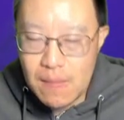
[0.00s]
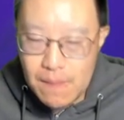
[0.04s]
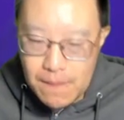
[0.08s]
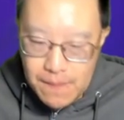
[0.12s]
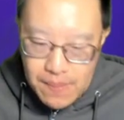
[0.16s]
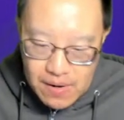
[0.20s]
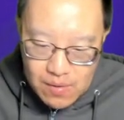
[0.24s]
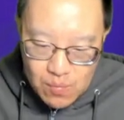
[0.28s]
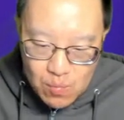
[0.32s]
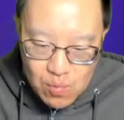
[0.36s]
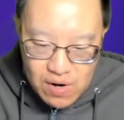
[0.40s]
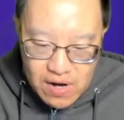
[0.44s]

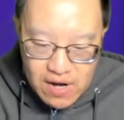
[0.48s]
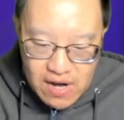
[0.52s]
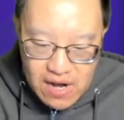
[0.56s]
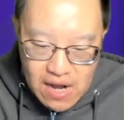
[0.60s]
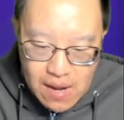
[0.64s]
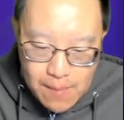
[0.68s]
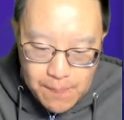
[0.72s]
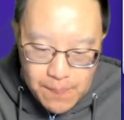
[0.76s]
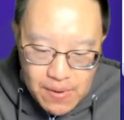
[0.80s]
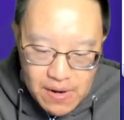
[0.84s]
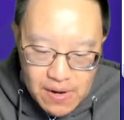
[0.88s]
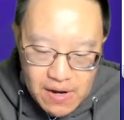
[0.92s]
But what
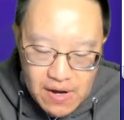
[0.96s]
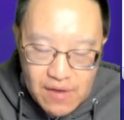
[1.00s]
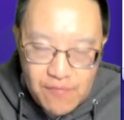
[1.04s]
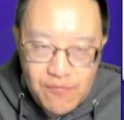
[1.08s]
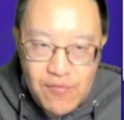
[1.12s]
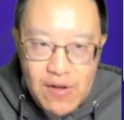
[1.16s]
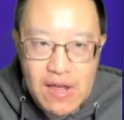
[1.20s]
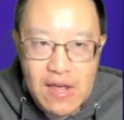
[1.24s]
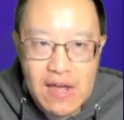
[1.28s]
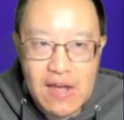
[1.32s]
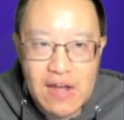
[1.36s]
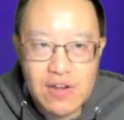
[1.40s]
happened if
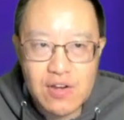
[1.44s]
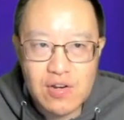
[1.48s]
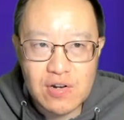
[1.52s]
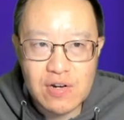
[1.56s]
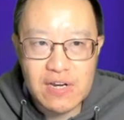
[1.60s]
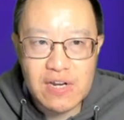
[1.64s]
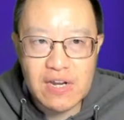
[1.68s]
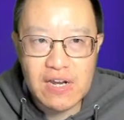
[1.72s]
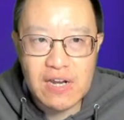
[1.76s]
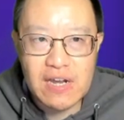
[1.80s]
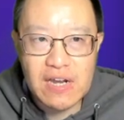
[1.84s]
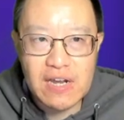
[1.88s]
I
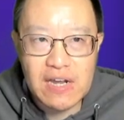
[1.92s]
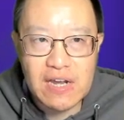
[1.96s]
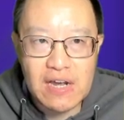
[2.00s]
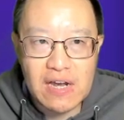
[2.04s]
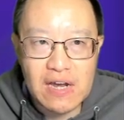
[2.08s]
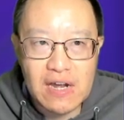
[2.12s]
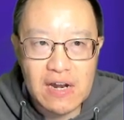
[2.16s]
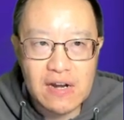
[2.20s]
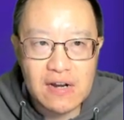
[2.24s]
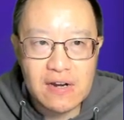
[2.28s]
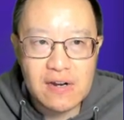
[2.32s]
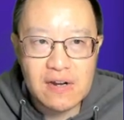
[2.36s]
actually
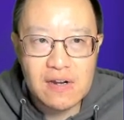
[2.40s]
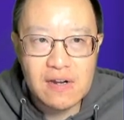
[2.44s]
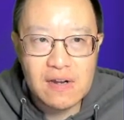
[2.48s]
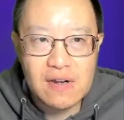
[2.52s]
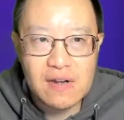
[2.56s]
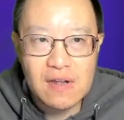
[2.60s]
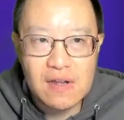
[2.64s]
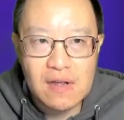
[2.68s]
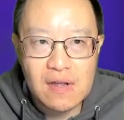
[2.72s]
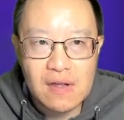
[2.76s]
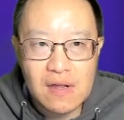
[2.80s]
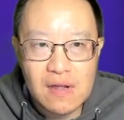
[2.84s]
and
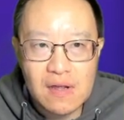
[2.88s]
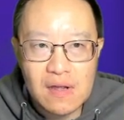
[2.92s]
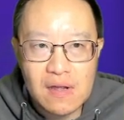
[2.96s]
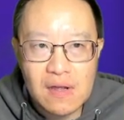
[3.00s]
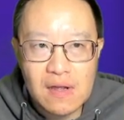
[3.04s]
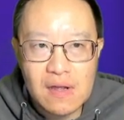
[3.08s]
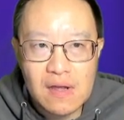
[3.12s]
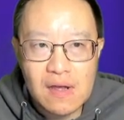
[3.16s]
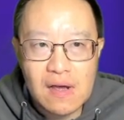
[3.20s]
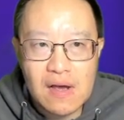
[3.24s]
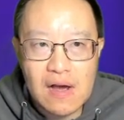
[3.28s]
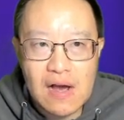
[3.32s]

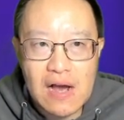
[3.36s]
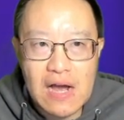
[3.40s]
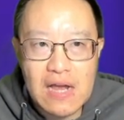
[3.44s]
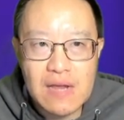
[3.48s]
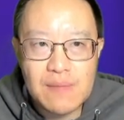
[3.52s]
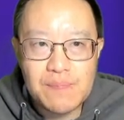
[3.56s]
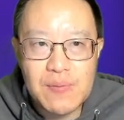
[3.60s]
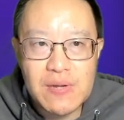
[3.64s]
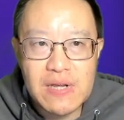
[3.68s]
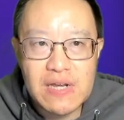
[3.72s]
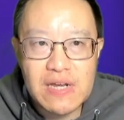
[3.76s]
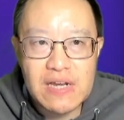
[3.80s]

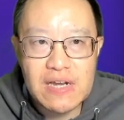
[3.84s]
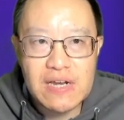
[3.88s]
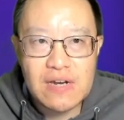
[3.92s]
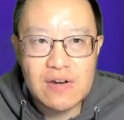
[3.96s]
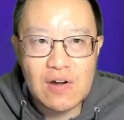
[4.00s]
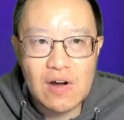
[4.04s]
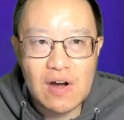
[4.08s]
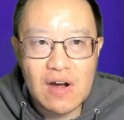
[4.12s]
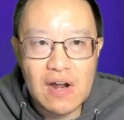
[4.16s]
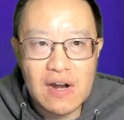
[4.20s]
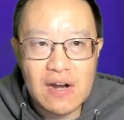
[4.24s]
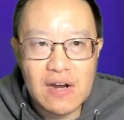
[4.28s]

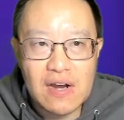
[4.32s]
ip.addr